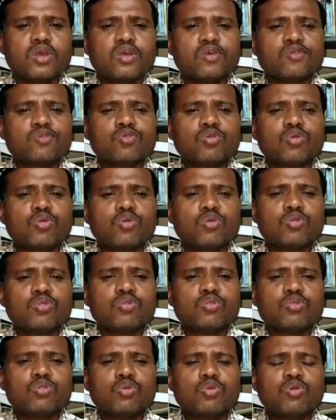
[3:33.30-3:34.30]
So
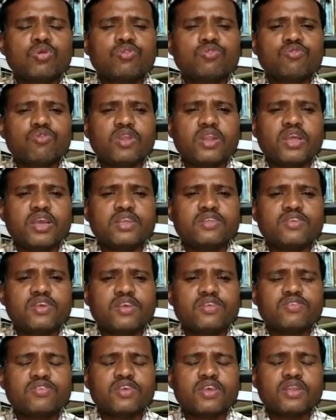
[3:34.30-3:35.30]
those
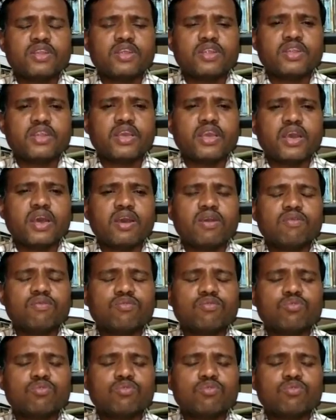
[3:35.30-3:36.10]
villages in India,